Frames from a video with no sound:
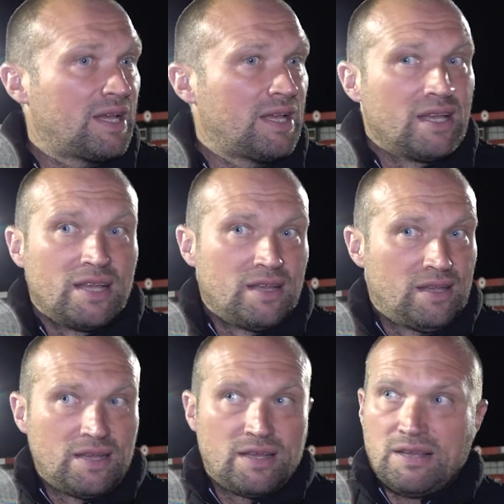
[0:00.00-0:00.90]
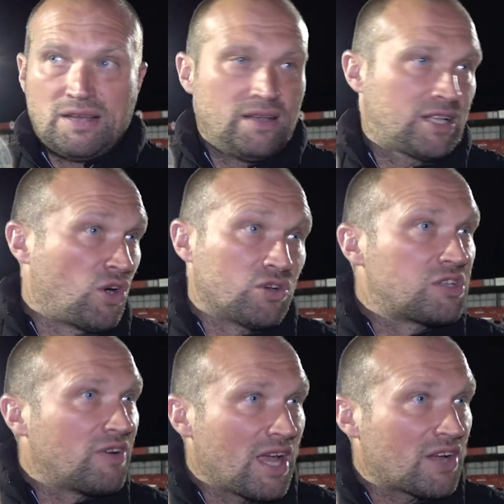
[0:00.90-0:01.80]
It
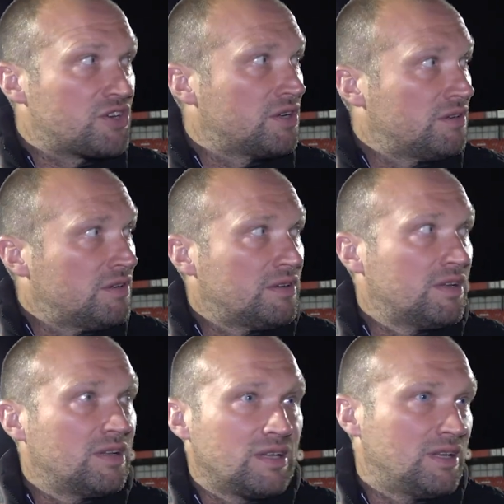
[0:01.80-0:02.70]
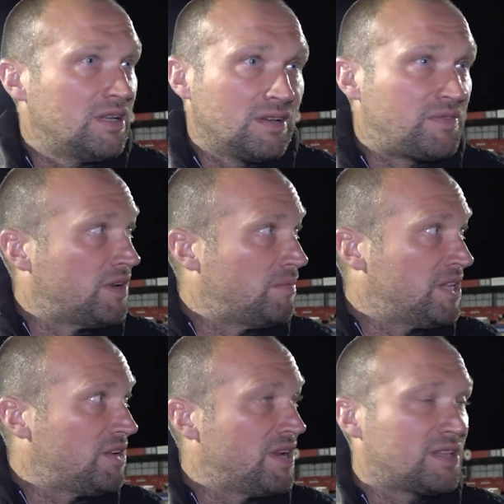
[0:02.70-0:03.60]
caused the reaction. If he had
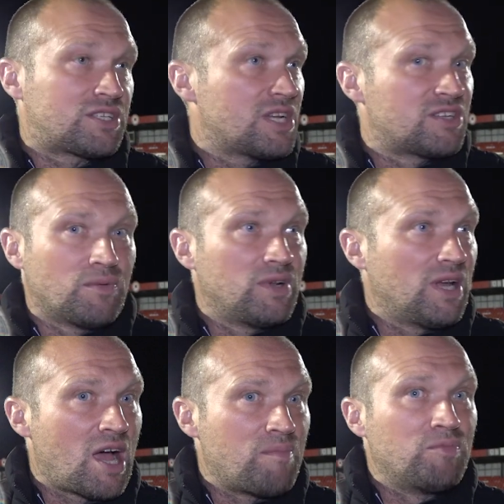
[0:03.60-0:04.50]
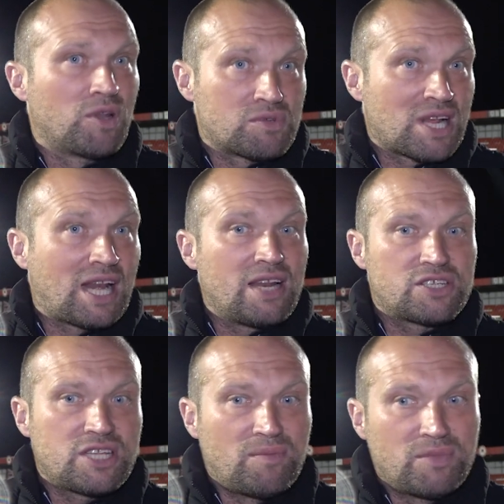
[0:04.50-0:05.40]
made the right decision, it wouldn't have happened, but it was a clear
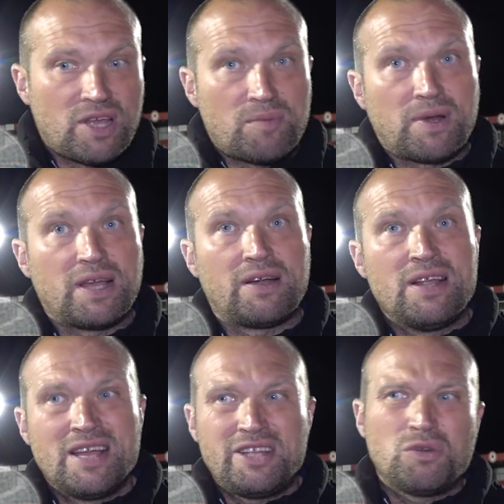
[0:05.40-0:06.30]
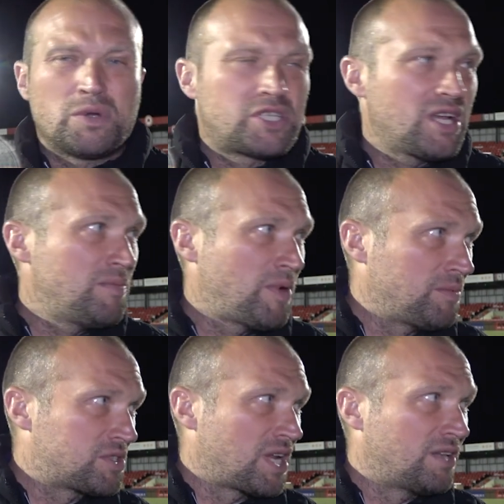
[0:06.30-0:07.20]
stamp of their player. And you don't want to see any
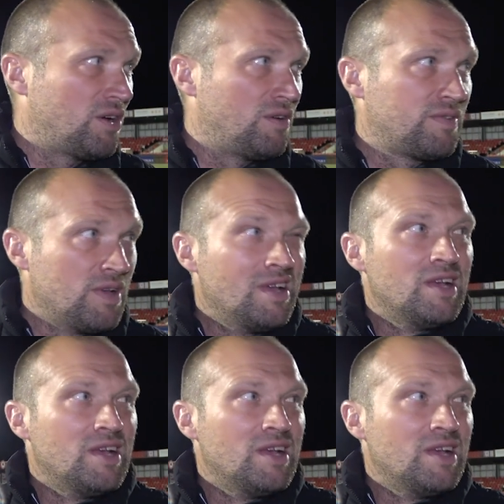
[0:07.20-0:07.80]
people sent off.